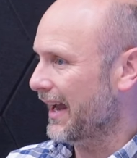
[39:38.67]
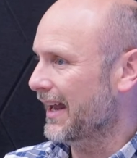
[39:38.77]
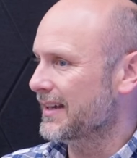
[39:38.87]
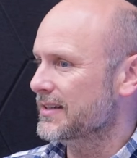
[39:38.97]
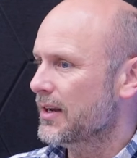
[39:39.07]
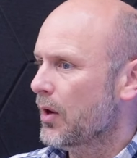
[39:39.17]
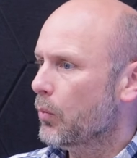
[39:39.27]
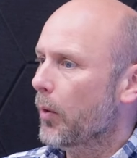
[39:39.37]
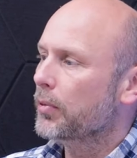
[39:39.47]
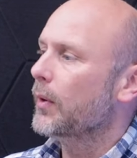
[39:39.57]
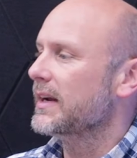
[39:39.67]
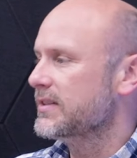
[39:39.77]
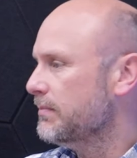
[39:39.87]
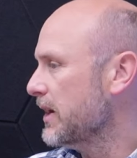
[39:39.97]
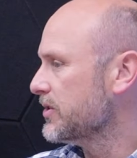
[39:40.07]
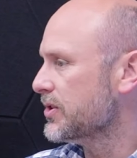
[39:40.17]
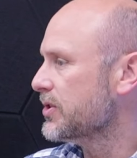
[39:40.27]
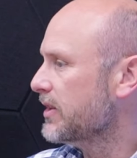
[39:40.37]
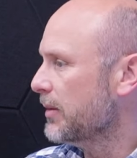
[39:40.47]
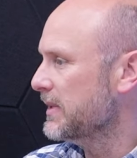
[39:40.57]
And what proactive measures
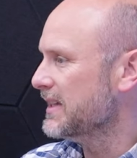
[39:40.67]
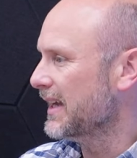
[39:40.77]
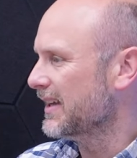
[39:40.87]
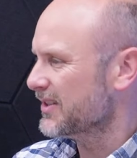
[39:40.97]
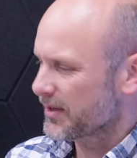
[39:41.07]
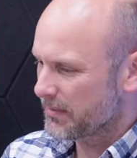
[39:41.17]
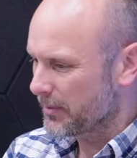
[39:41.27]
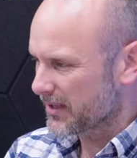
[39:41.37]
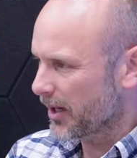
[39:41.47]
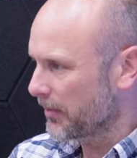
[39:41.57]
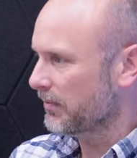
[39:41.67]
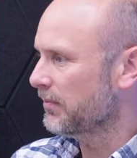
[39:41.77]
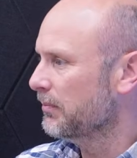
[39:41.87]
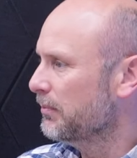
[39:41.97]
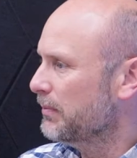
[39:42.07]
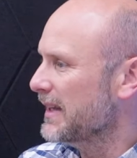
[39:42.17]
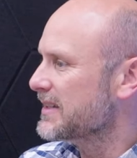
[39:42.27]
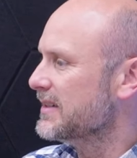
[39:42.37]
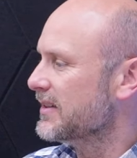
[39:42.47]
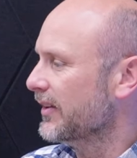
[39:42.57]
should they be taking? So maybe a couple of
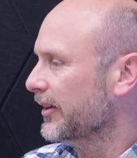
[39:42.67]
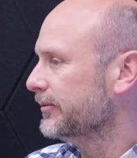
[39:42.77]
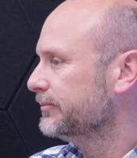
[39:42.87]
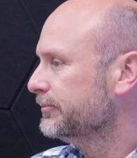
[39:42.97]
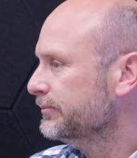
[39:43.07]
bits mm-hmm. into that.